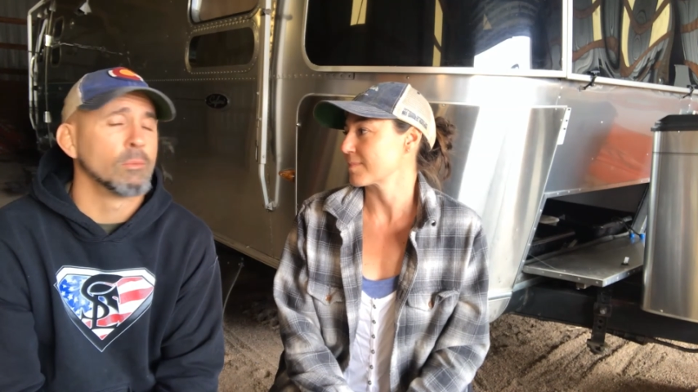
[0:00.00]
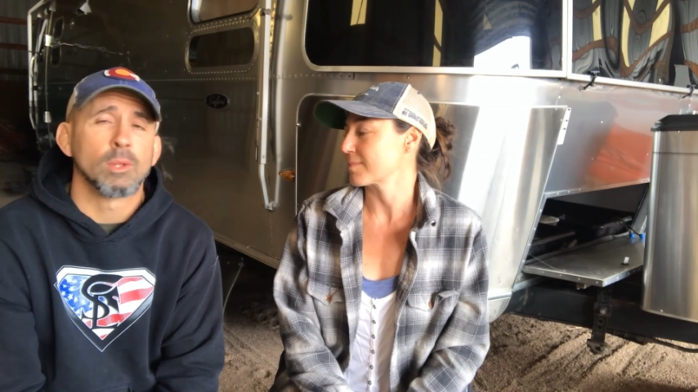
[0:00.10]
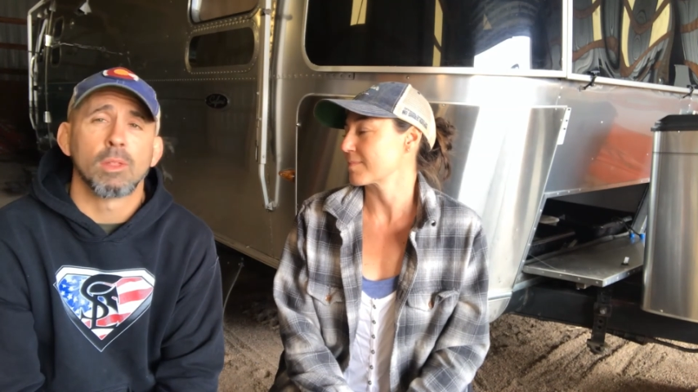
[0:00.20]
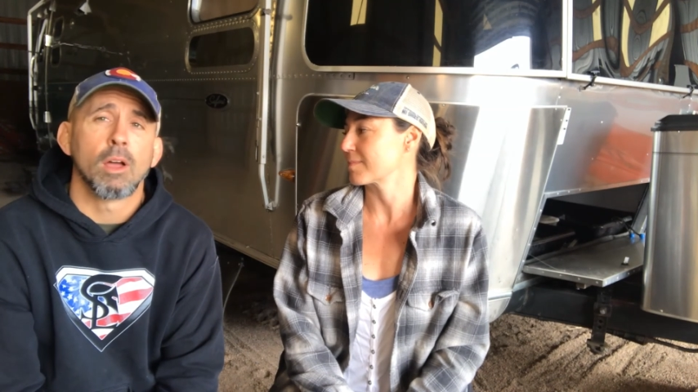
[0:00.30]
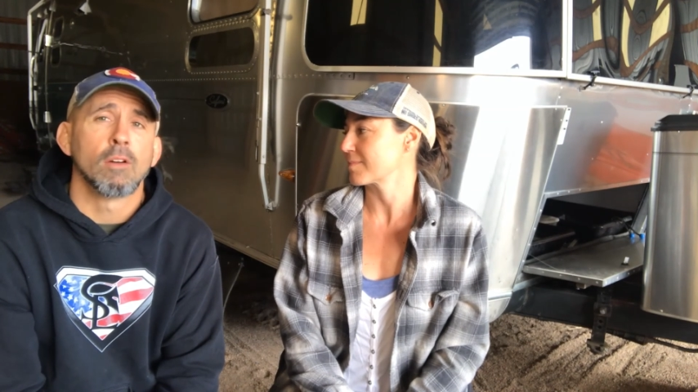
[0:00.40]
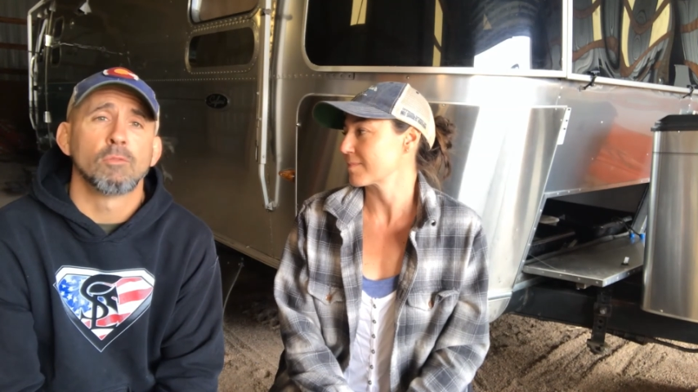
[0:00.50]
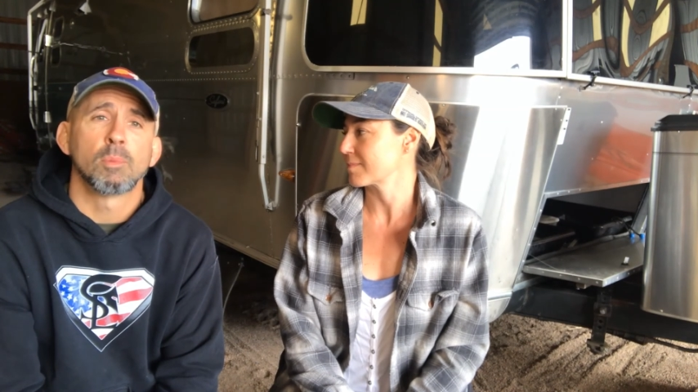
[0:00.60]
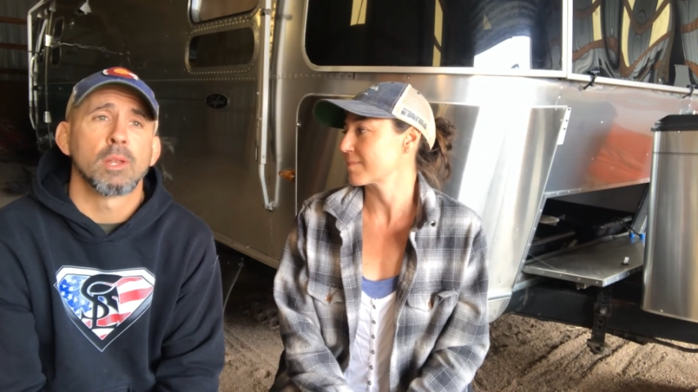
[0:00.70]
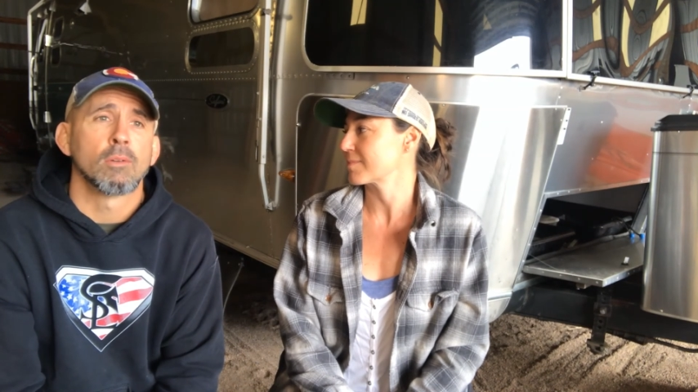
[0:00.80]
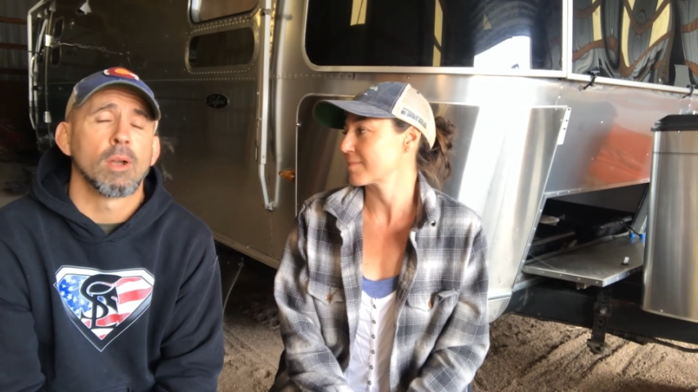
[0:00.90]
And we love
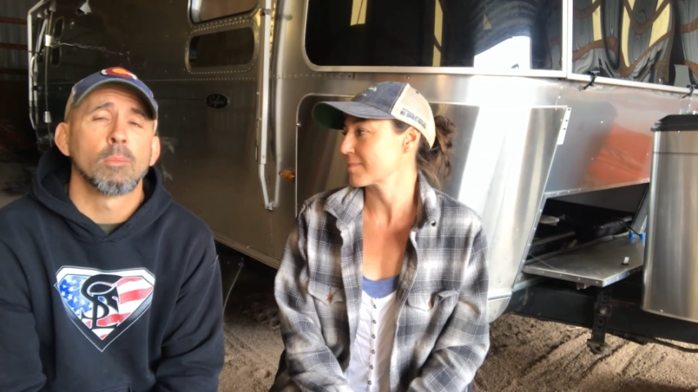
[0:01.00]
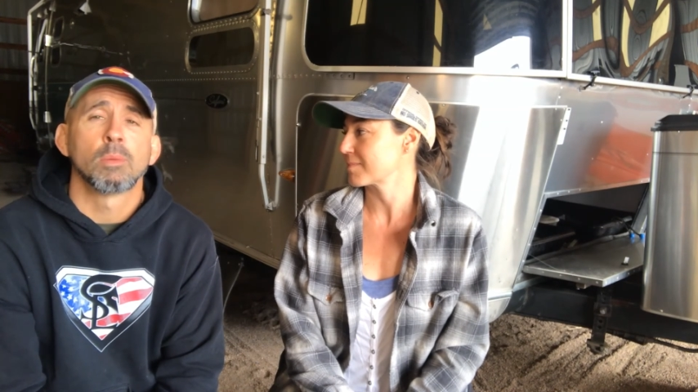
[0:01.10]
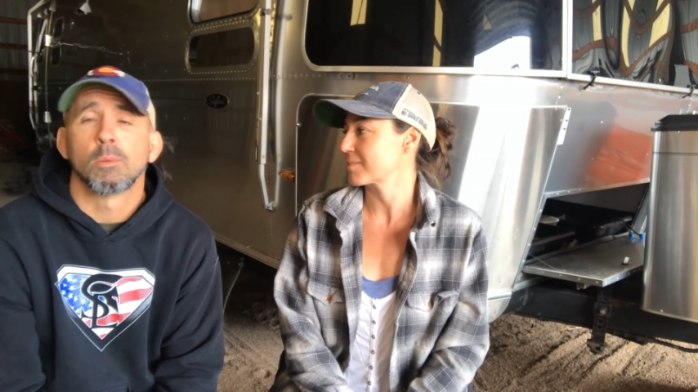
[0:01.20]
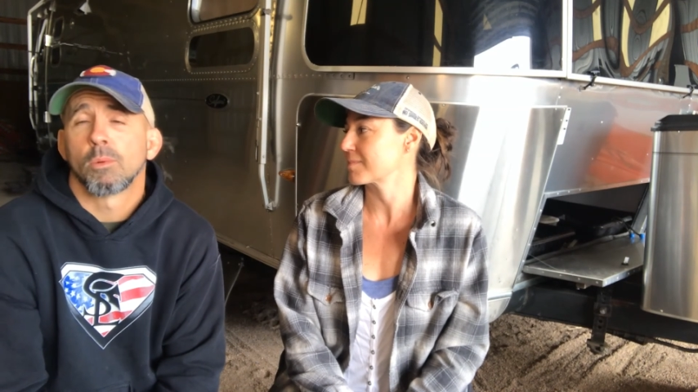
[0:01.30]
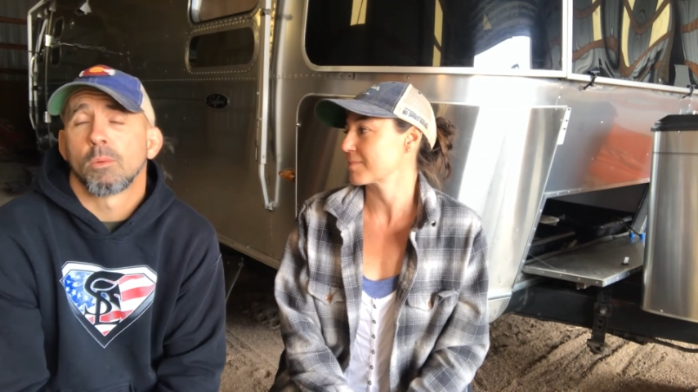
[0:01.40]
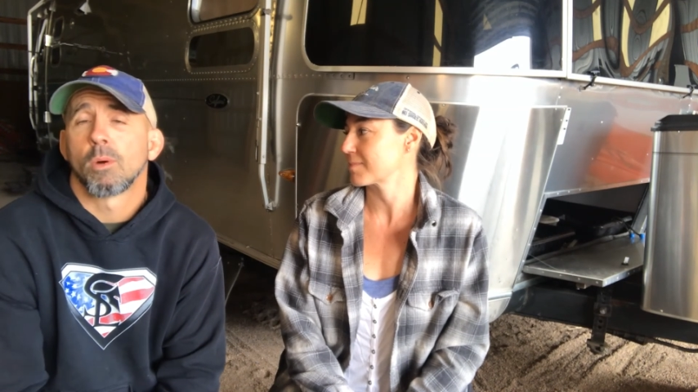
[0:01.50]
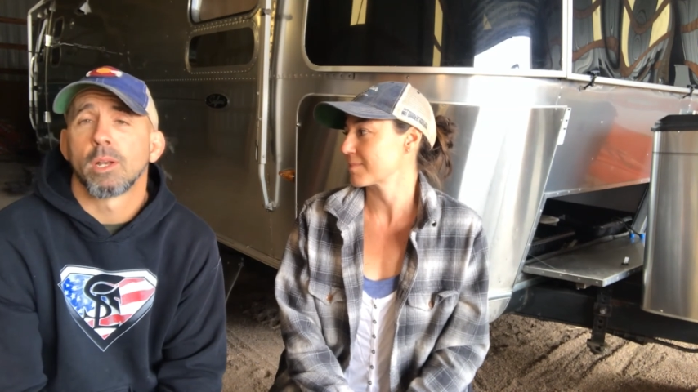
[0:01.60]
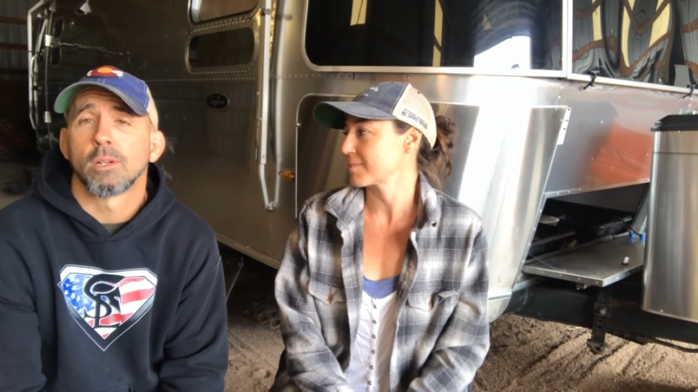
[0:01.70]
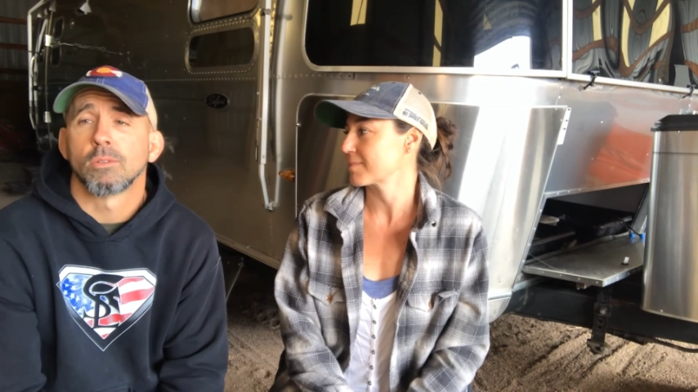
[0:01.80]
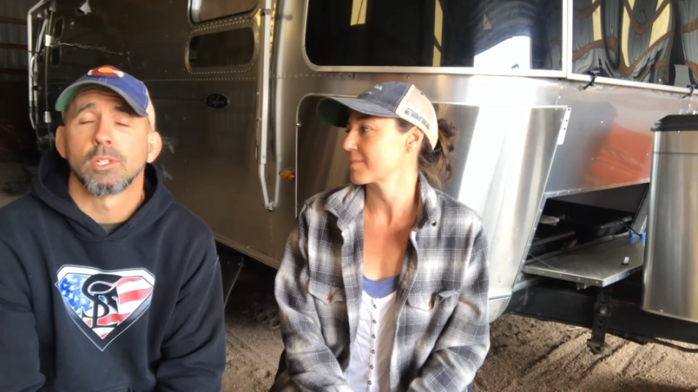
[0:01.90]
being around people that
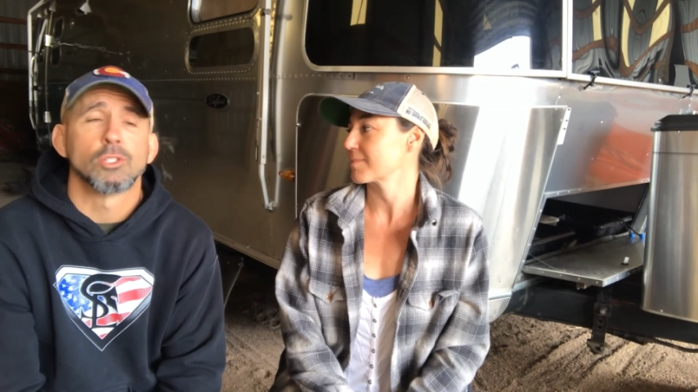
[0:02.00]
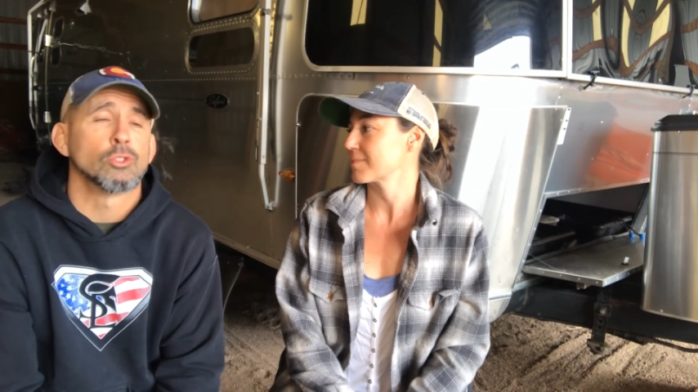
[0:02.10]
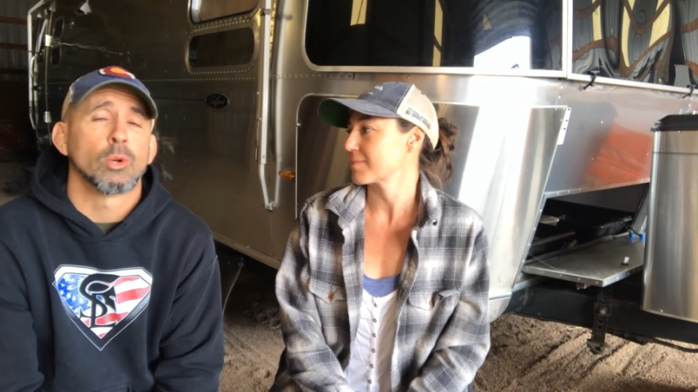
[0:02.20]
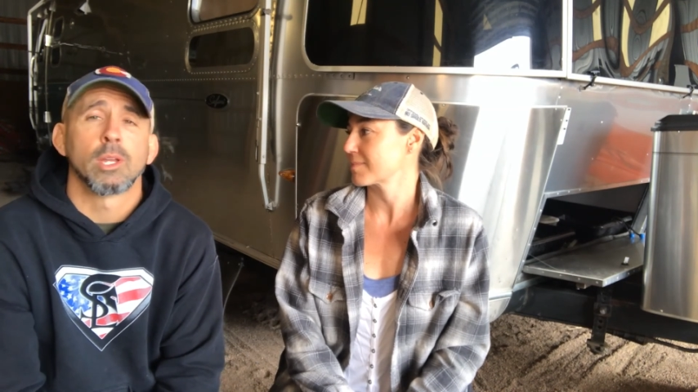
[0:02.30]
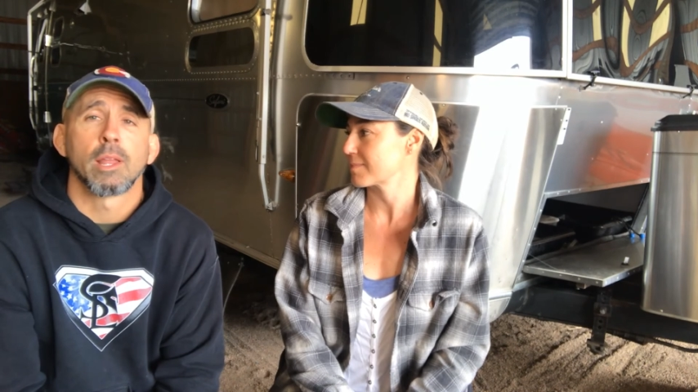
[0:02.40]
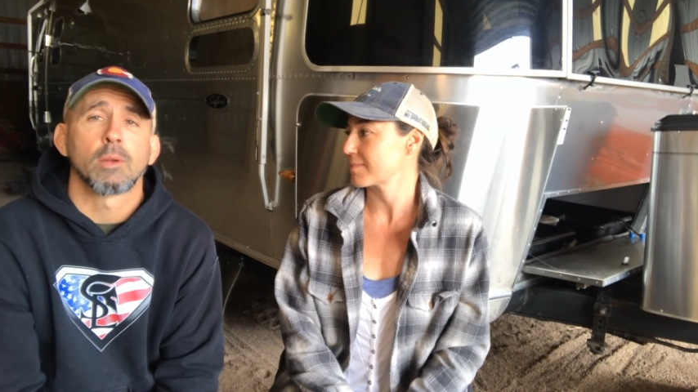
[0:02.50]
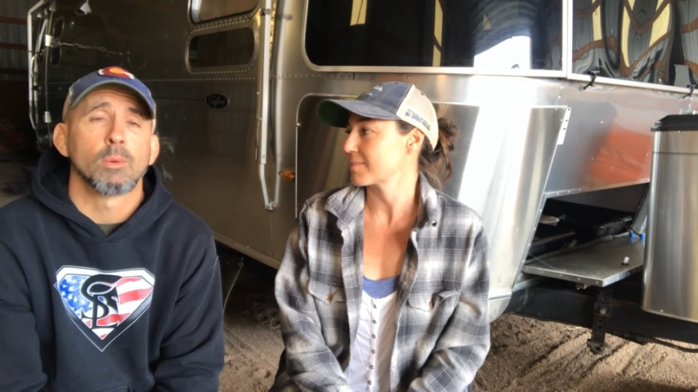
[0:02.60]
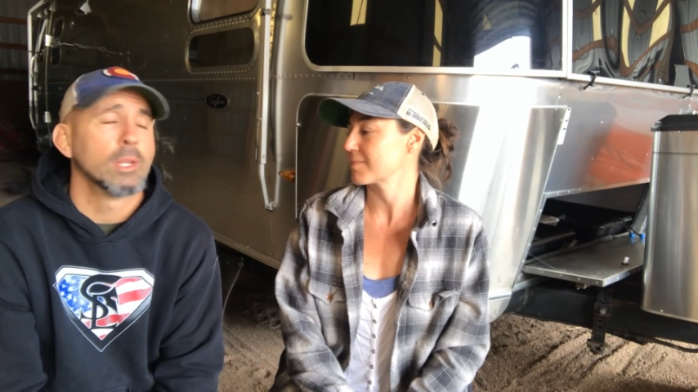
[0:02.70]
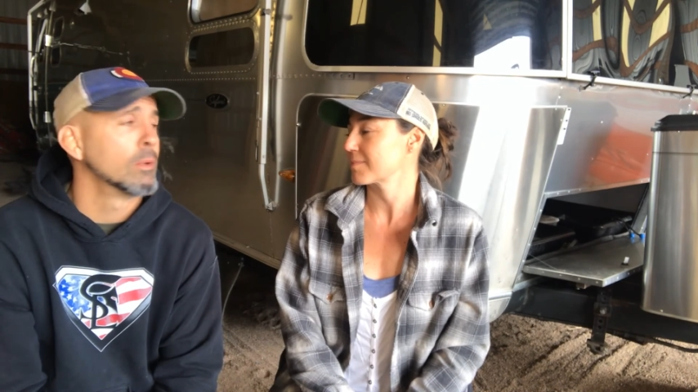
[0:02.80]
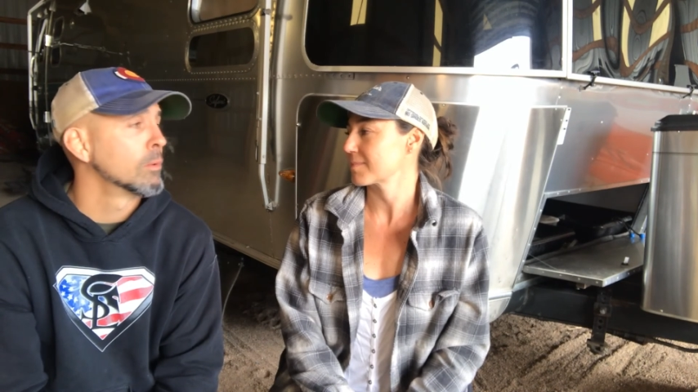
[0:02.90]
want to enjoy it like
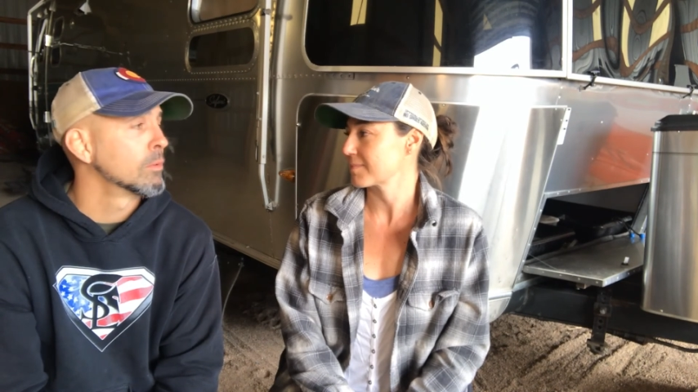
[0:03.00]
we do.